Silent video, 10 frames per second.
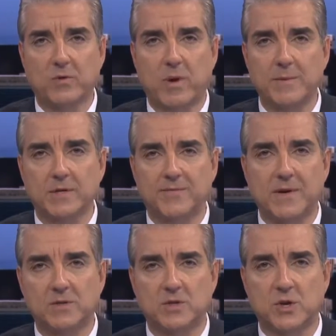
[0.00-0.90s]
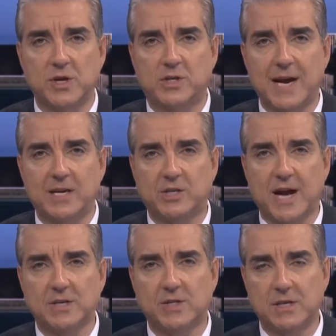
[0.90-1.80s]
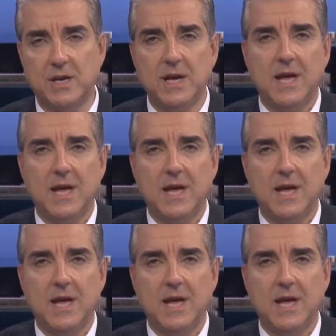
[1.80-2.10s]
Criminal defense attorney Janet Johnson